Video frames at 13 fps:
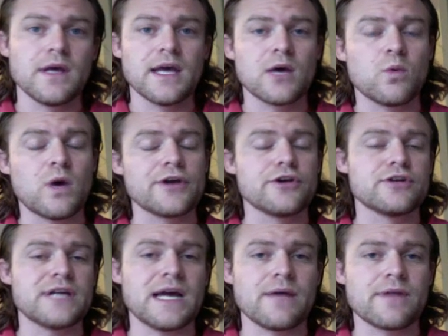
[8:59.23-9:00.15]
And while you're
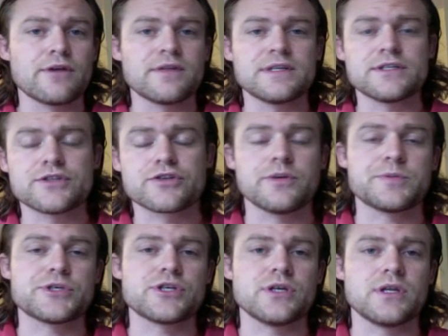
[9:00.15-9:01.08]
down there in the
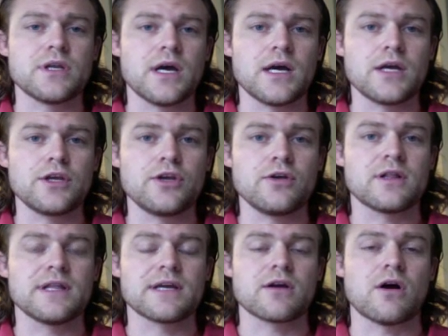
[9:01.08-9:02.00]
description, you can
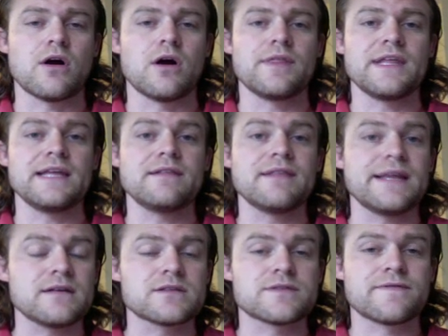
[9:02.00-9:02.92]
click on the
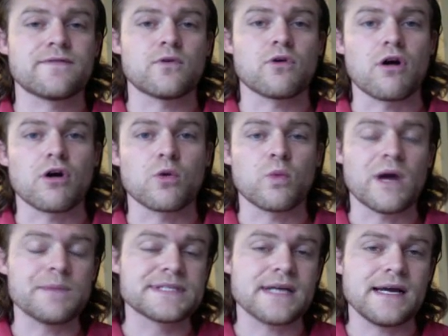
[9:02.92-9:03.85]
links for our
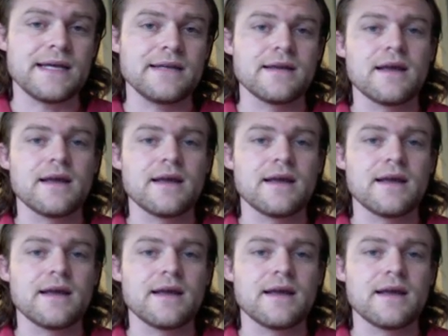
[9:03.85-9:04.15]
website